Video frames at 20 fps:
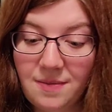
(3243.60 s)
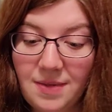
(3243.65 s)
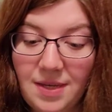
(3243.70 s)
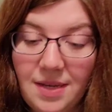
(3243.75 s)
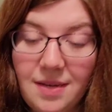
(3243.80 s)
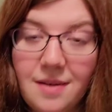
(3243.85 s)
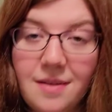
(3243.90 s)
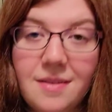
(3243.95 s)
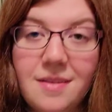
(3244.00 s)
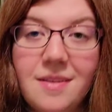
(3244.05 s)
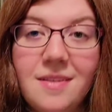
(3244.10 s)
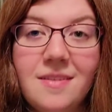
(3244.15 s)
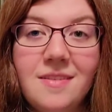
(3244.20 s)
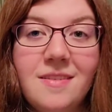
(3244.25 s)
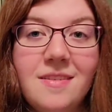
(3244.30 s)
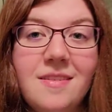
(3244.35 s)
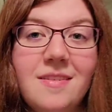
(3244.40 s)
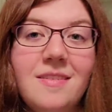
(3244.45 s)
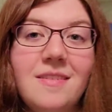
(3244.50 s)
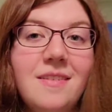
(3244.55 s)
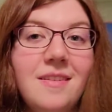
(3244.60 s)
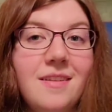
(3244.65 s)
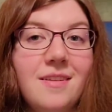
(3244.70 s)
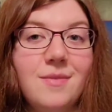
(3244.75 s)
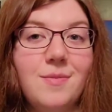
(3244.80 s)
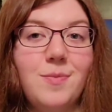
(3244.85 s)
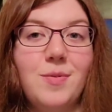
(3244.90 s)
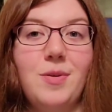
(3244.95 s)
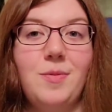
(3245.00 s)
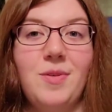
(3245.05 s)
yeah, that's
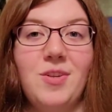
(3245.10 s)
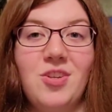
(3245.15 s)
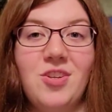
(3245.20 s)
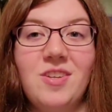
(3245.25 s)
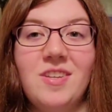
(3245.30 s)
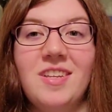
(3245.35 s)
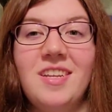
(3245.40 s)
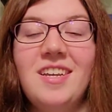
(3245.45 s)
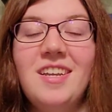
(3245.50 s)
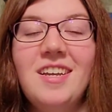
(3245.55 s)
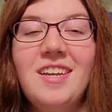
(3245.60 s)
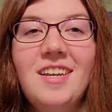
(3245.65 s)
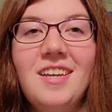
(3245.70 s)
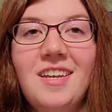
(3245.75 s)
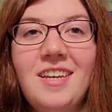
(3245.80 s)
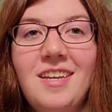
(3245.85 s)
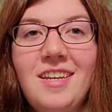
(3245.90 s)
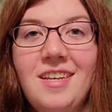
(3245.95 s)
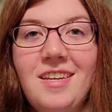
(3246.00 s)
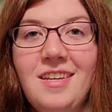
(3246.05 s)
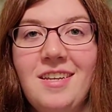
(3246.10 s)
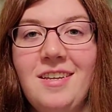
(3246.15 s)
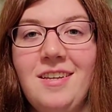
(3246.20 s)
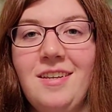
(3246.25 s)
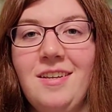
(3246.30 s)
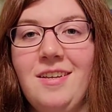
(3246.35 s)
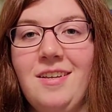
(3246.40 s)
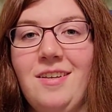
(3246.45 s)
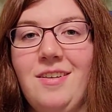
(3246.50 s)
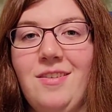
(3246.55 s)
pretty much it.
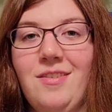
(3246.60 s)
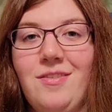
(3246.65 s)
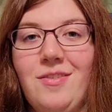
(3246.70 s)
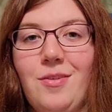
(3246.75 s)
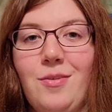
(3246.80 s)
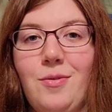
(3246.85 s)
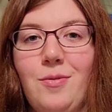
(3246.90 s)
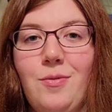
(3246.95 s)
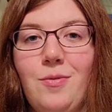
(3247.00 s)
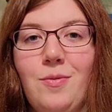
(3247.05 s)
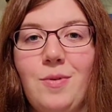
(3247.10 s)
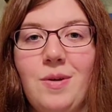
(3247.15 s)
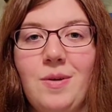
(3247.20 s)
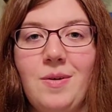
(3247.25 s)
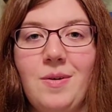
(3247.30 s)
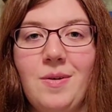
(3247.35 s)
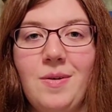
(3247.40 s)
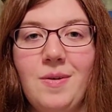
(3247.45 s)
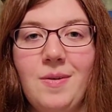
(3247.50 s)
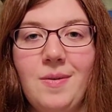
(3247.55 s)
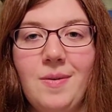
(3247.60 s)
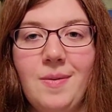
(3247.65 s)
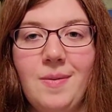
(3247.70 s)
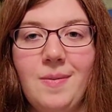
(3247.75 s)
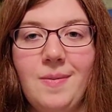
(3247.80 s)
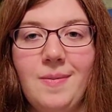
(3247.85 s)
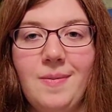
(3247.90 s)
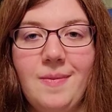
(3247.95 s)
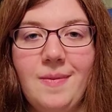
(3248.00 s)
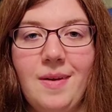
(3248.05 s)
So
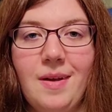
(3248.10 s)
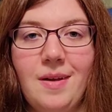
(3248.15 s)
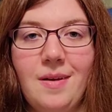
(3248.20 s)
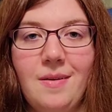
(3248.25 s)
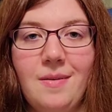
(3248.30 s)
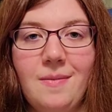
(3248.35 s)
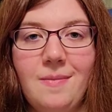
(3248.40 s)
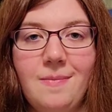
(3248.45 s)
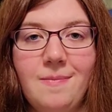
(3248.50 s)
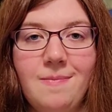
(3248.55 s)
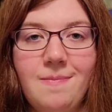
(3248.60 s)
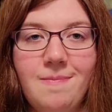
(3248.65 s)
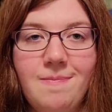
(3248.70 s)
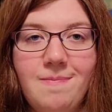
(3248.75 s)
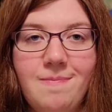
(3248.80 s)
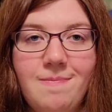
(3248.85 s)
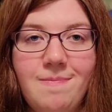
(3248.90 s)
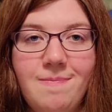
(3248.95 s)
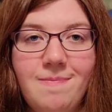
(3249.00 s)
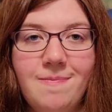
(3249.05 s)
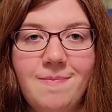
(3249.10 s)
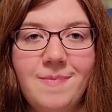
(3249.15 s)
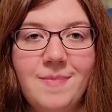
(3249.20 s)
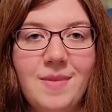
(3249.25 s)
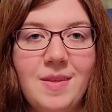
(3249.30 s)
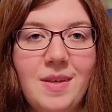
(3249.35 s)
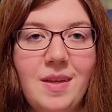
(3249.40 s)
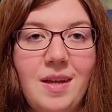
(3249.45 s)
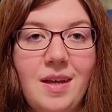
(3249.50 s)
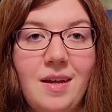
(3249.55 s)

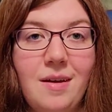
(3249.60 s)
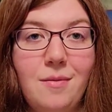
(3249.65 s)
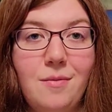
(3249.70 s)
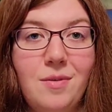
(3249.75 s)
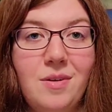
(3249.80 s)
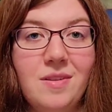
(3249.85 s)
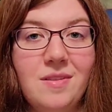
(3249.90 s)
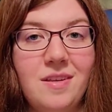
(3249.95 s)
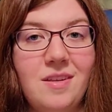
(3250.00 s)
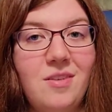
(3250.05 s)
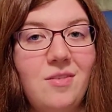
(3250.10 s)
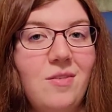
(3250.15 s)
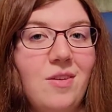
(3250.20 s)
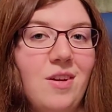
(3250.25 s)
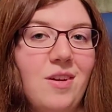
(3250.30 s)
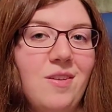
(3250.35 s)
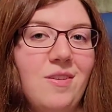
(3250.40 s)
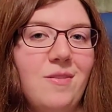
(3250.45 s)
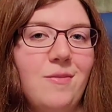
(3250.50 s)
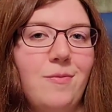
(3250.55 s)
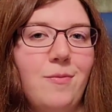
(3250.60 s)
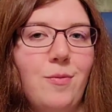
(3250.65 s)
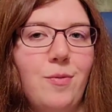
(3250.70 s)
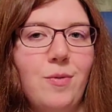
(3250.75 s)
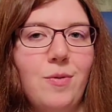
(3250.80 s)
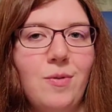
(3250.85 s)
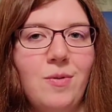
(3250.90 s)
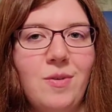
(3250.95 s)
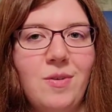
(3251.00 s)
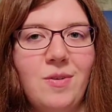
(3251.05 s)
I want to thank you guys
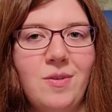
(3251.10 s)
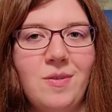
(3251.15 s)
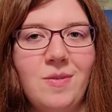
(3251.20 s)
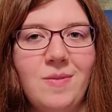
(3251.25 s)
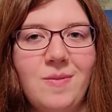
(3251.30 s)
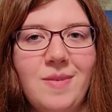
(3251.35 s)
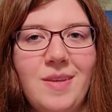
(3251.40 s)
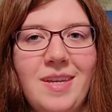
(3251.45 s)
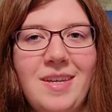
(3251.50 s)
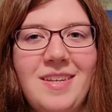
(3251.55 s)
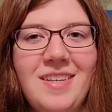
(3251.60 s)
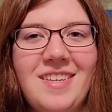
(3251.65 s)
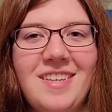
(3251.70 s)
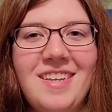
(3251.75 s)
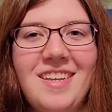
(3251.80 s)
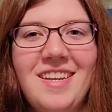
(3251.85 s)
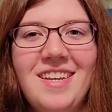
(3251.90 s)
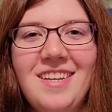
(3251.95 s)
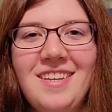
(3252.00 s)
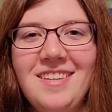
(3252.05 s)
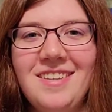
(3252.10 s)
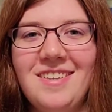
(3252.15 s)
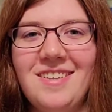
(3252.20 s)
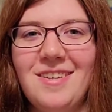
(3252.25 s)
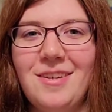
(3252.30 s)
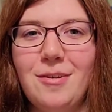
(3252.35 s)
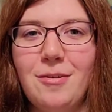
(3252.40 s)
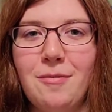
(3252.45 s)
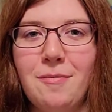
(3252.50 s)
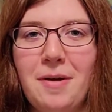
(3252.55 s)
for
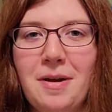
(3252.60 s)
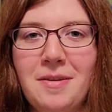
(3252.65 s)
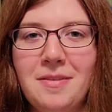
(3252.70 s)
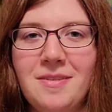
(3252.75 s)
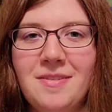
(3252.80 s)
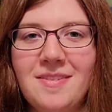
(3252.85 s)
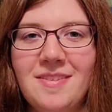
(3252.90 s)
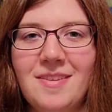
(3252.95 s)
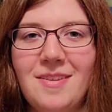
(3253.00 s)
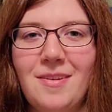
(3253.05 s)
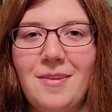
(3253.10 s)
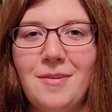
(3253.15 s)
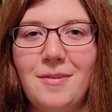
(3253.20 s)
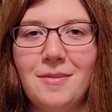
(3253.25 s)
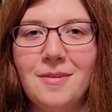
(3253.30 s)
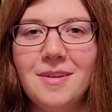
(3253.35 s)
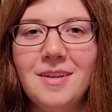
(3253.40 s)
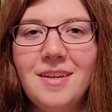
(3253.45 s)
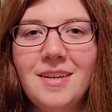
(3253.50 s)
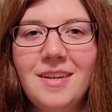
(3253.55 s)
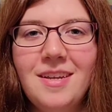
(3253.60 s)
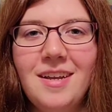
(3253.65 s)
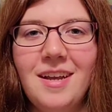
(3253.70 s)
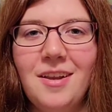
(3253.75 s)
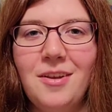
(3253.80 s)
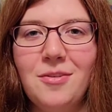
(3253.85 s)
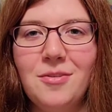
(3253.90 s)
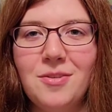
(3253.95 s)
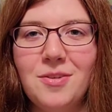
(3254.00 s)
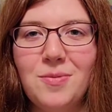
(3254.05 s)
sticking around this long. I
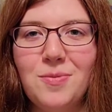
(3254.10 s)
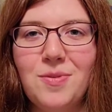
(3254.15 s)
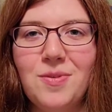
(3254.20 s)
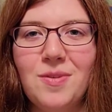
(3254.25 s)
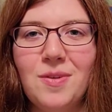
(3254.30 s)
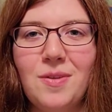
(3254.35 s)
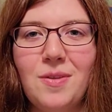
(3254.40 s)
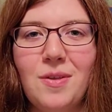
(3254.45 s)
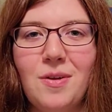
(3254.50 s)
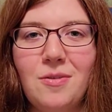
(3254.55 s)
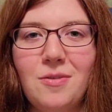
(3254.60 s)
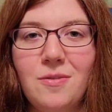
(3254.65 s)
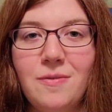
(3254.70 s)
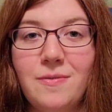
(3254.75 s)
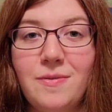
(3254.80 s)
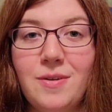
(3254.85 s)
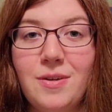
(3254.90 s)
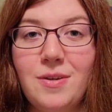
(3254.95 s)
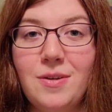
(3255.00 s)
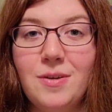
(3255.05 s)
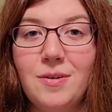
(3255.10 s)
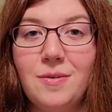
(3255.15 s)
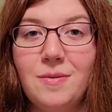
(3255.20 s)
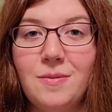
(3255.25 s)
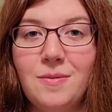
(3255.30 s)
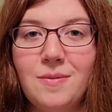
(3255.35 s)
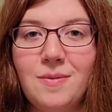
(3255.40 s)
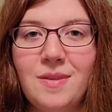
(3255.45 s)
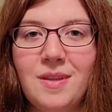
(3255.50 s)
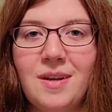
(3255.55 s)
know this was a longer
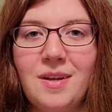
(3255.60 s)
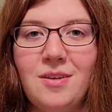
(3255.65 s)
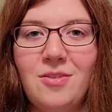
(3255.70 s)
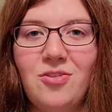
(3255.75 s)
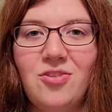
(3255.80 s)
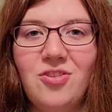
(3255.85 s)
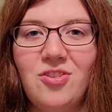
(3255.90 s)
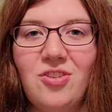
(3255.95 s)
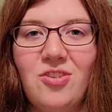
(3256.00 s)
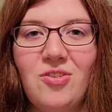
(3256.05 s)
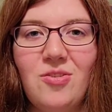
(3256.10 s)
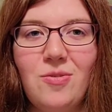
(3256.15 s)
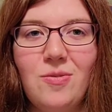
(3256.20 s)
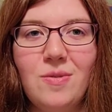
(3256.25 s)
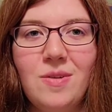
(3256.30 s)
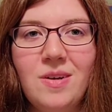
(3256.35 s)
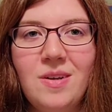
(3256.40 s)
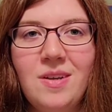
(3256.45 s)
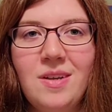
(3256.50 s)
video than I usually do,